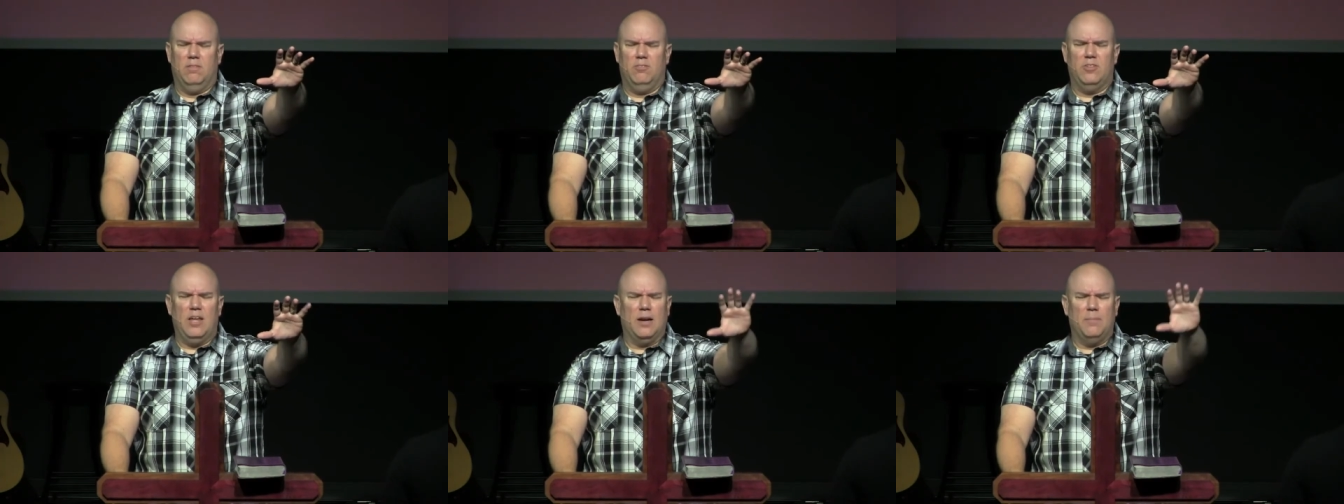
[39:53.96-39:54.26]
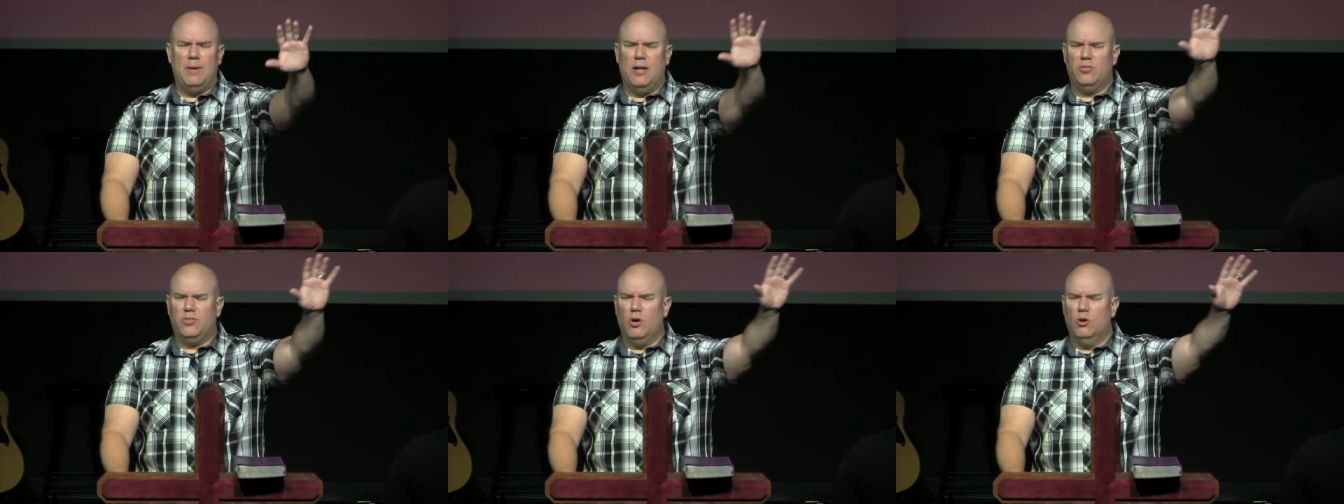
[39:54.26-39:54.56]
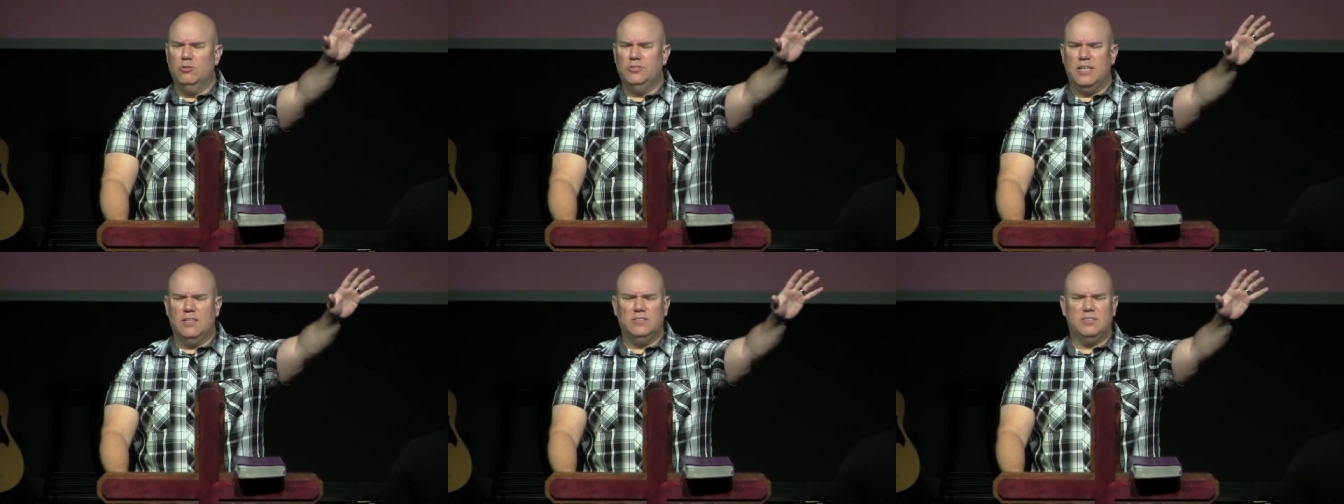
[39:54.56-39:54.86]
It's not about
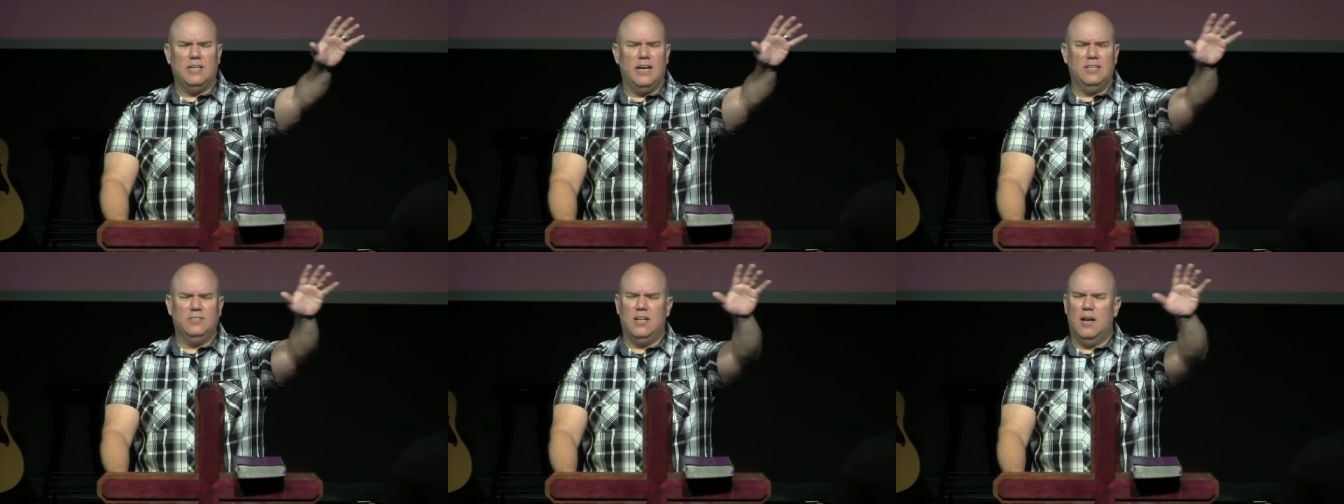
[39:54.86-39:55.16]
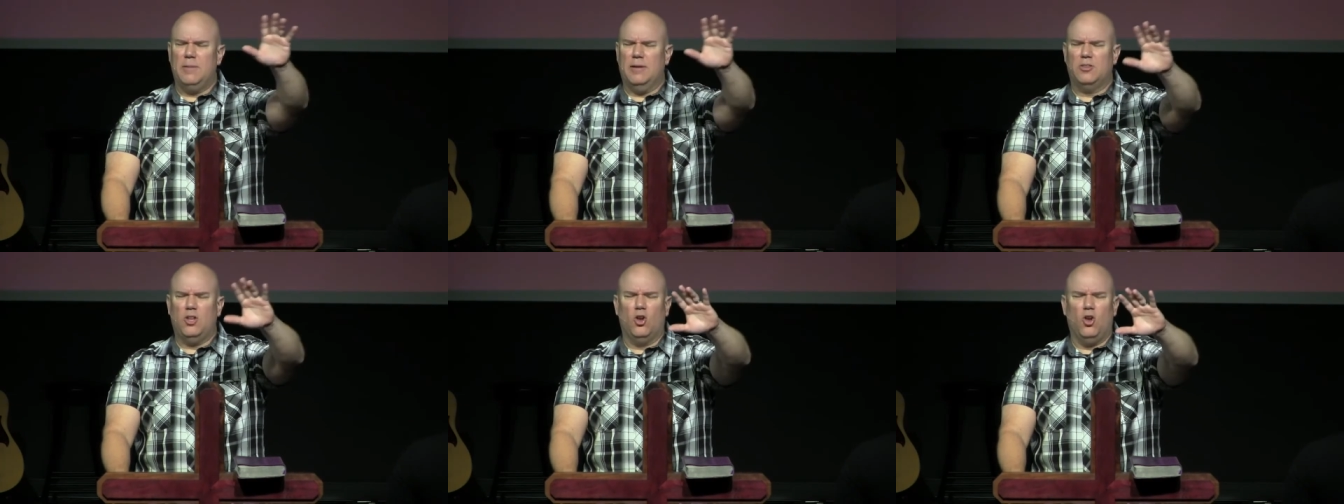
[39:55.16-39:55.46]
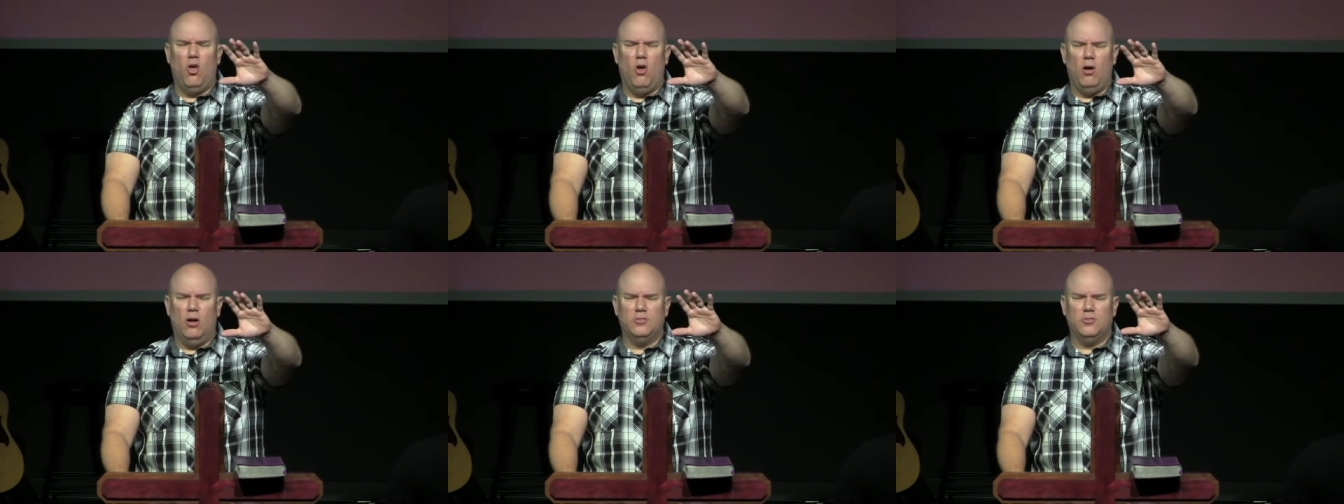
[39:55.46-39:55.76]
those outside, it's not about the
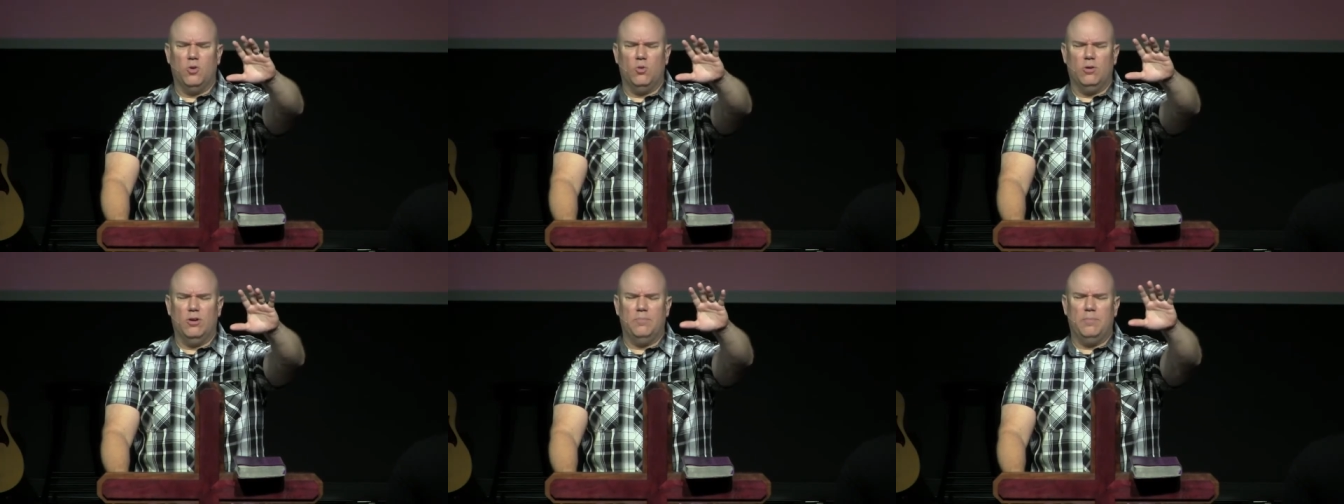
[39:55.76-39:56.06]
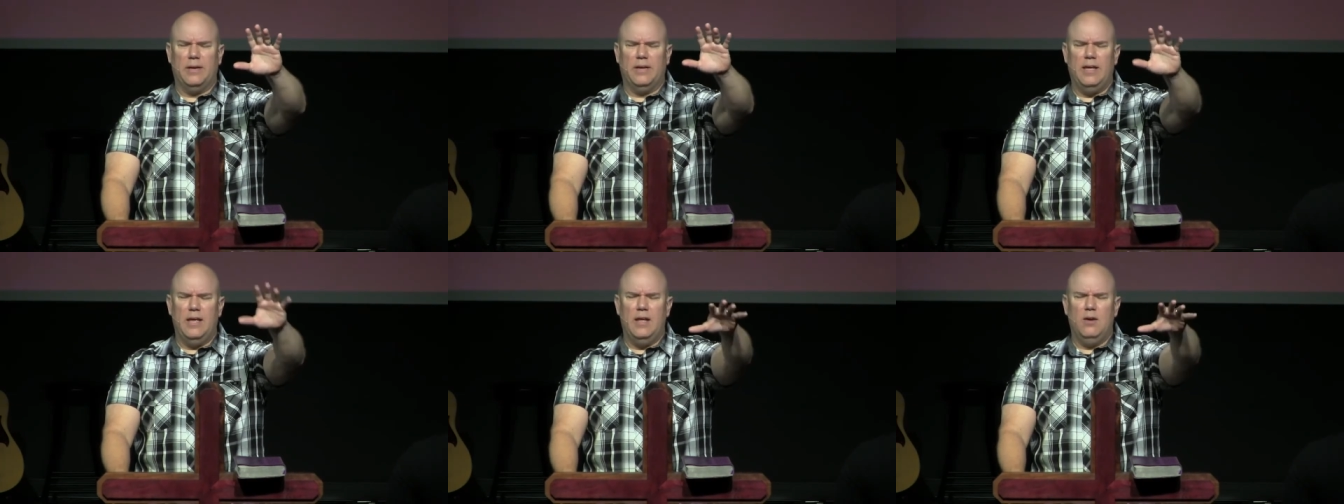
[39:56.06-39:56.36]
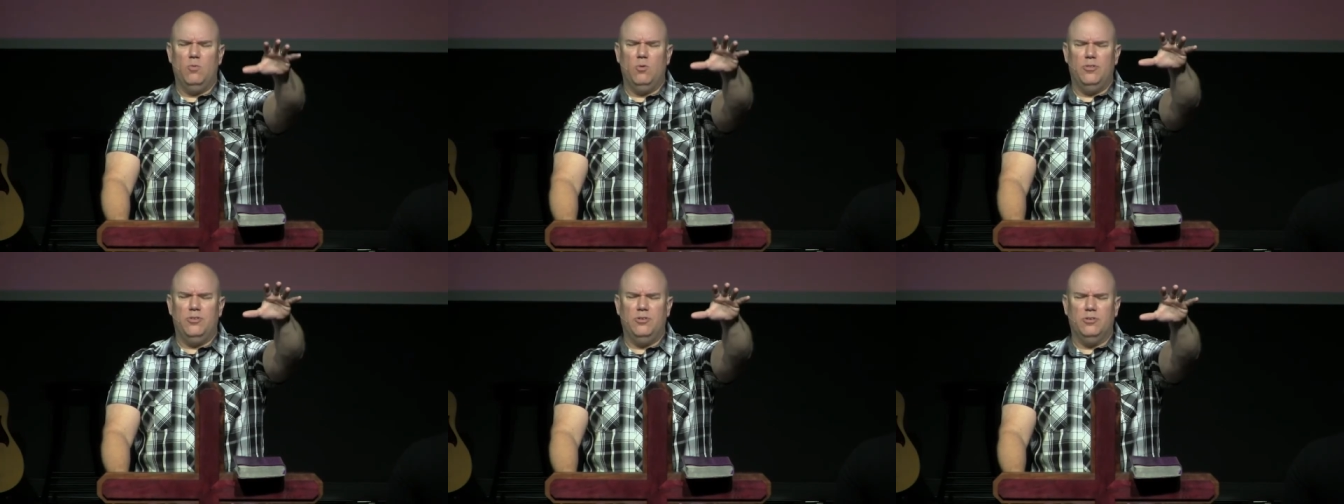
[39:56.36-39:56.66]
lost, Lord.
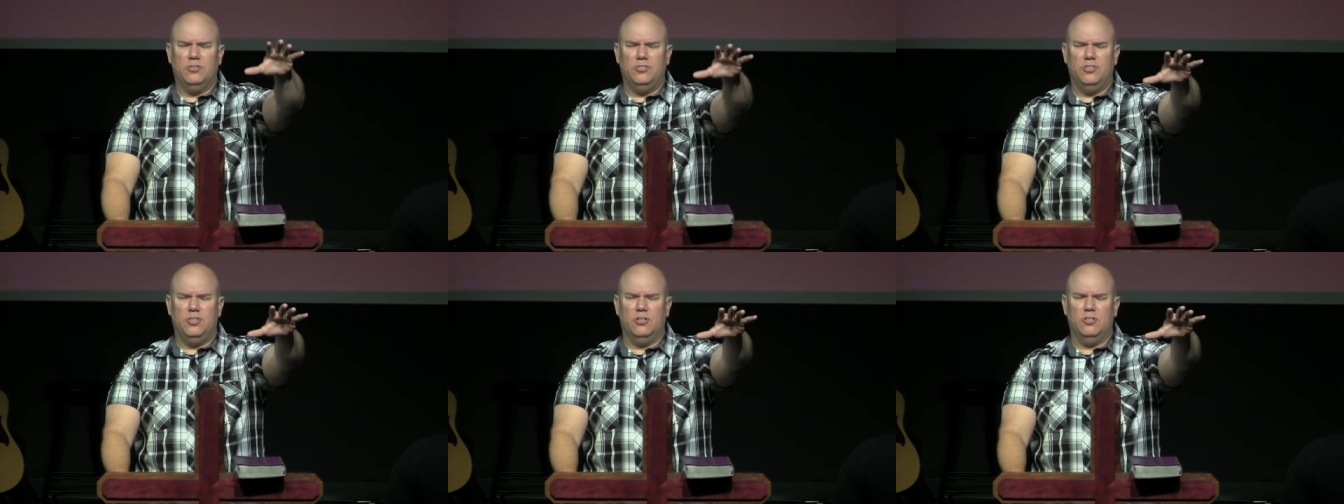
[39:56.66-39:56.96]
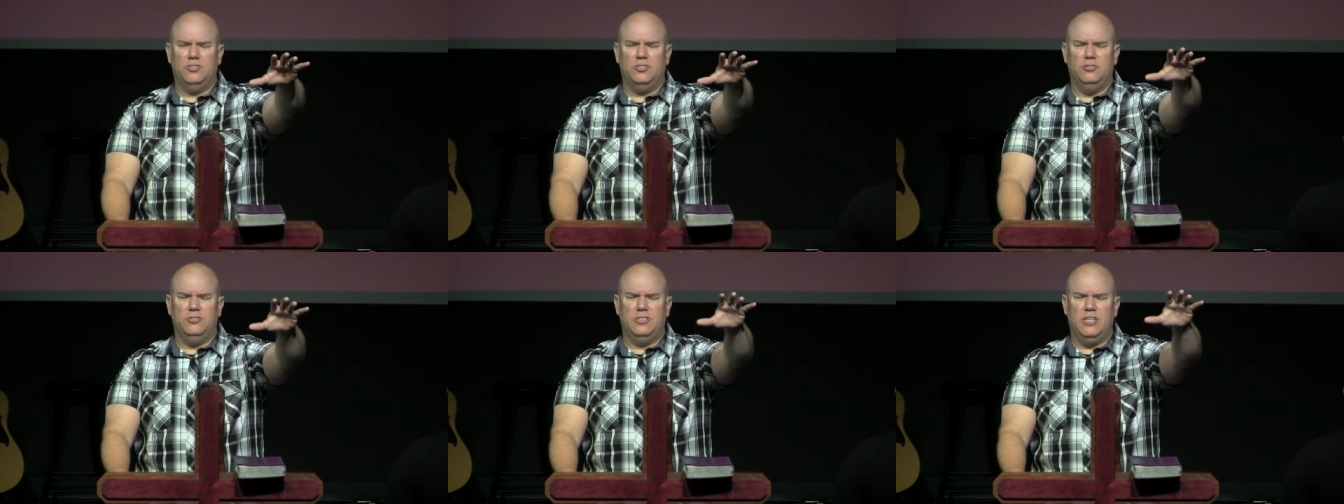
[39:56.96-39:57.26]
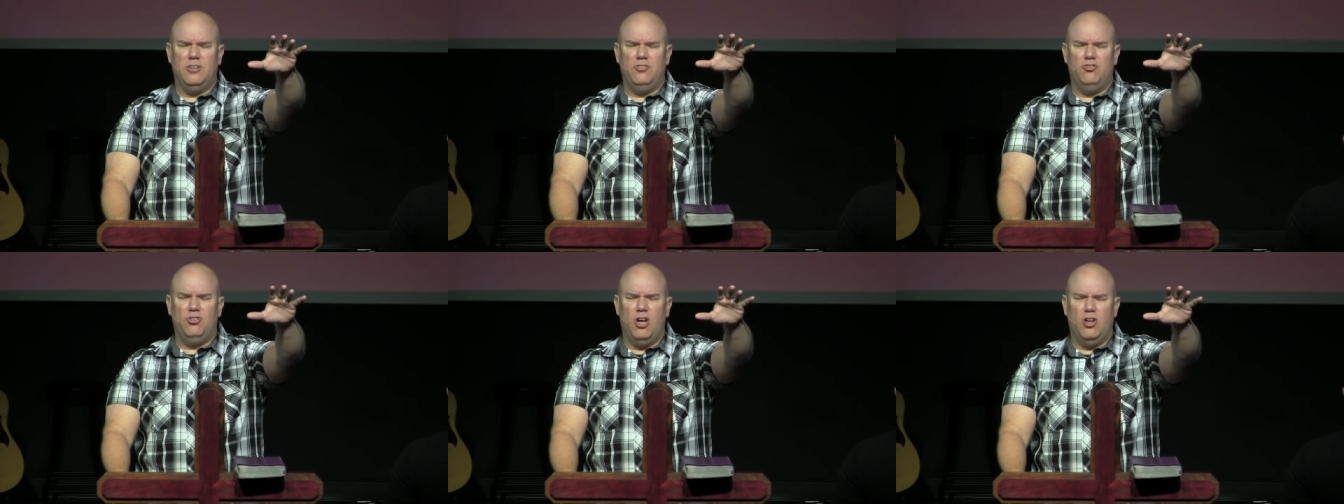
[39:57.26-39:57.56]
Begin with your church. You
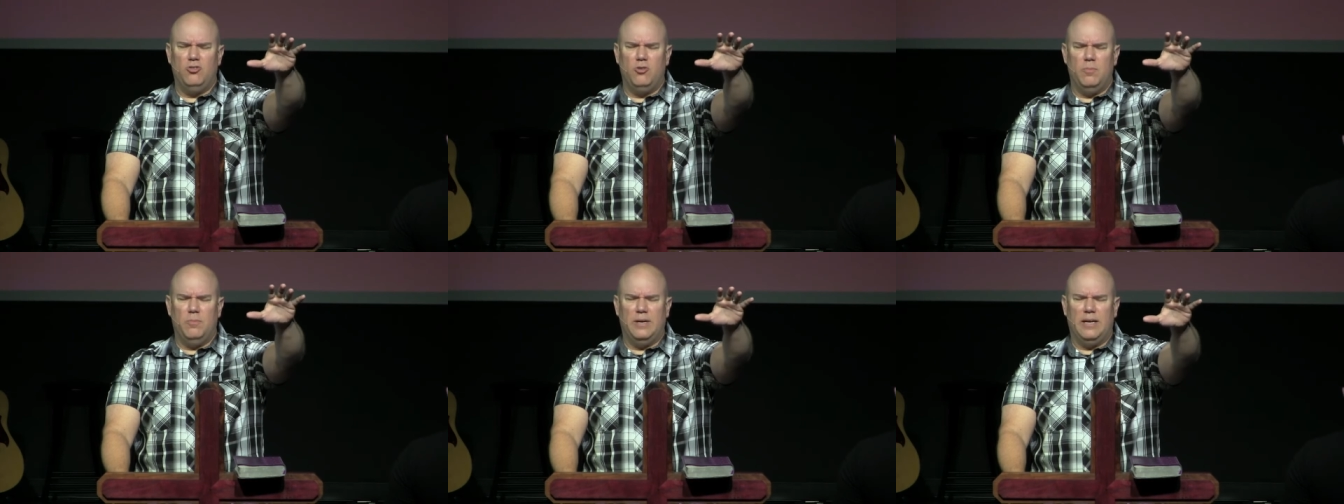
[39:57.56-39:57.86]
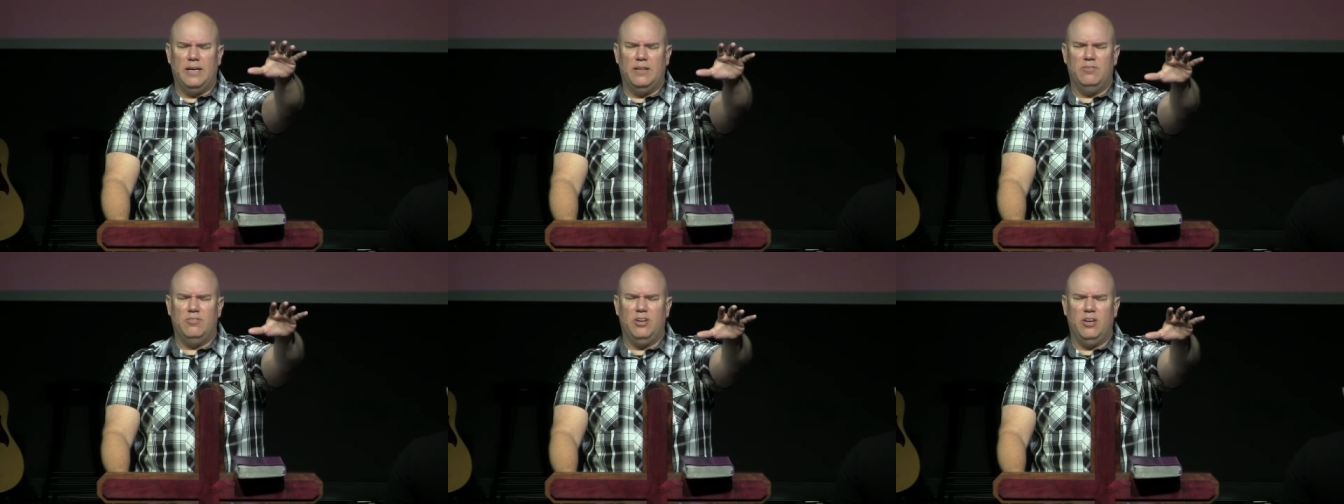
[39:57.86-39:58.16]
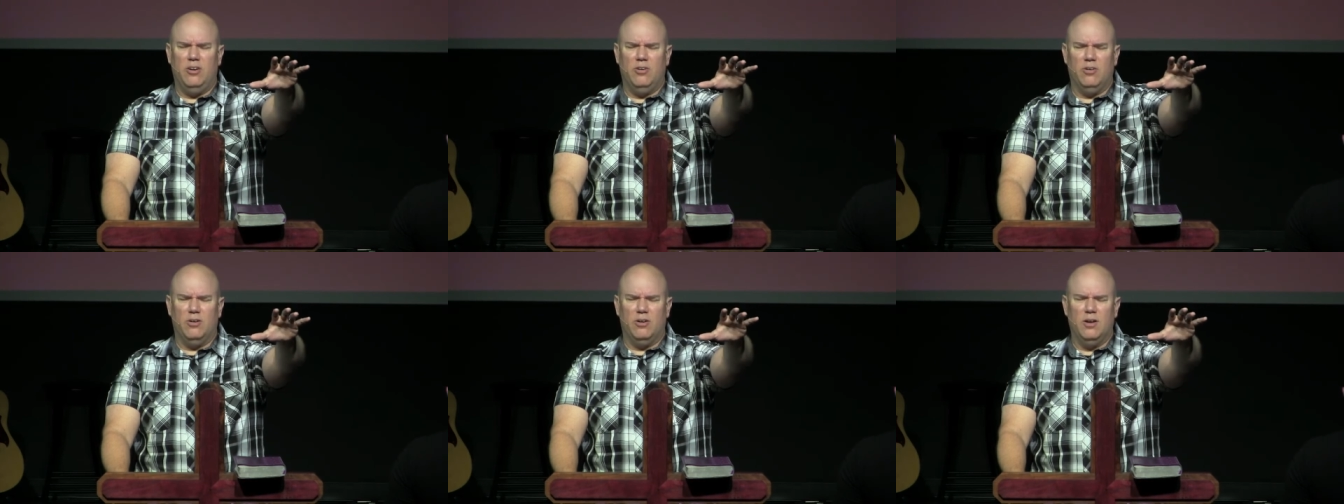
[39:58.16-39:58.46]
said judgment begins
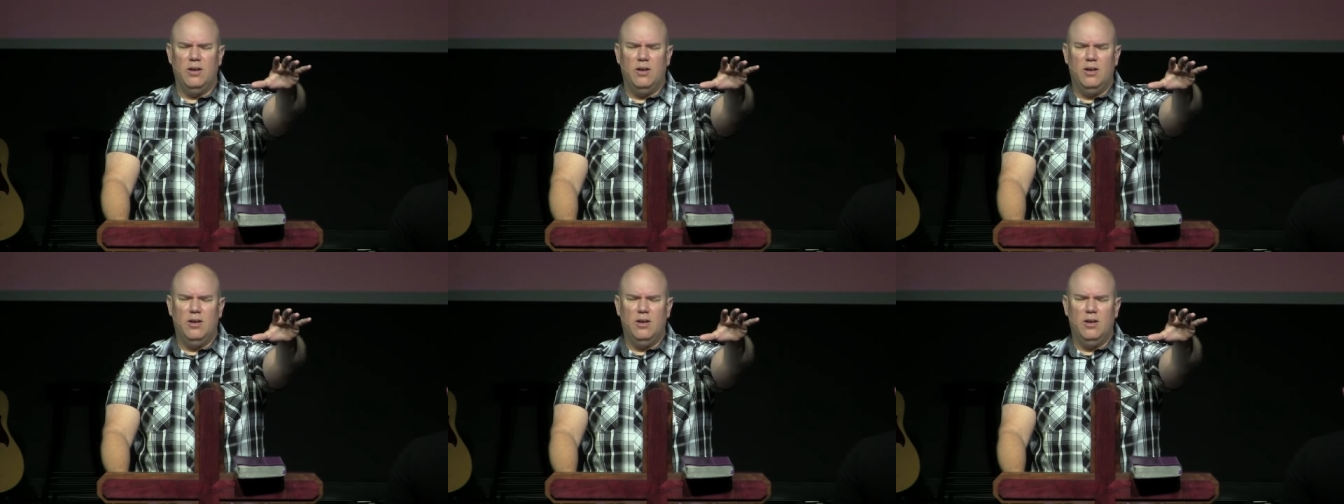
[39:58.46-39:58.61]
here.